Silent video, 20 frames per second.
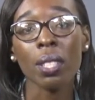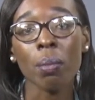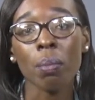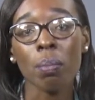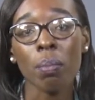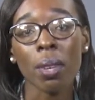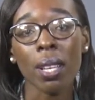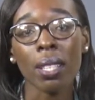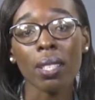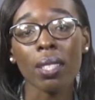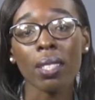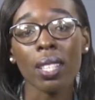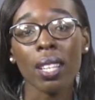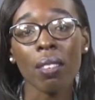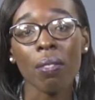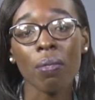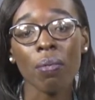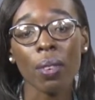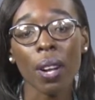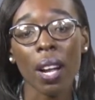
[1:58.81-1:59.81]

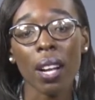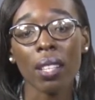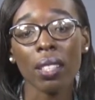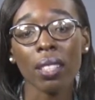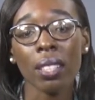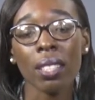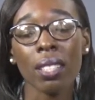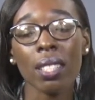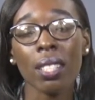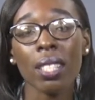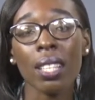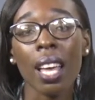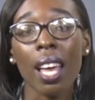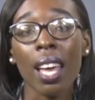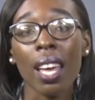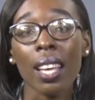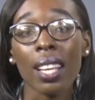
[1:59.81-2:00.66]
domestic violence.